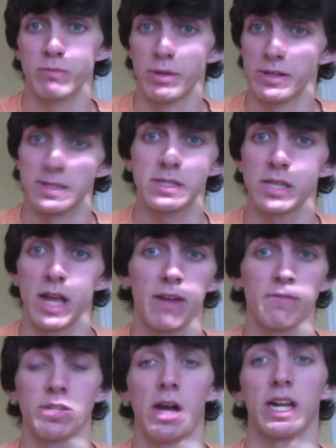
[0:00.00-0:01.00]
But instead
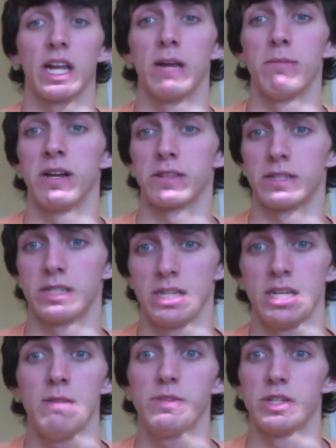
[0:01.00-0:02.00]
of talking about the
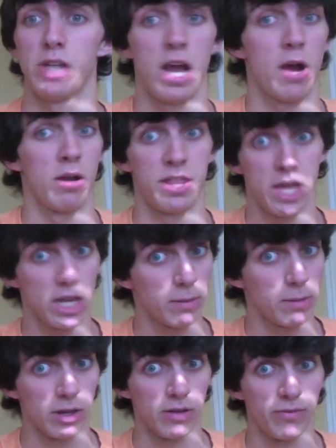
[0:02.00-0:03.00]
teams and how I think I'm
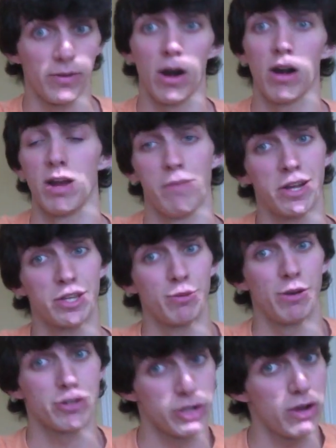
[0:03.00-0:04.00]
going to fare, I might as well
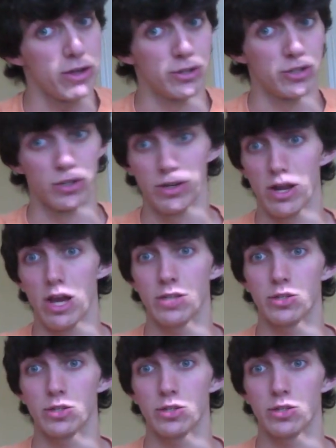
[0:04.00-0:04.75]
show you, shouldn't I?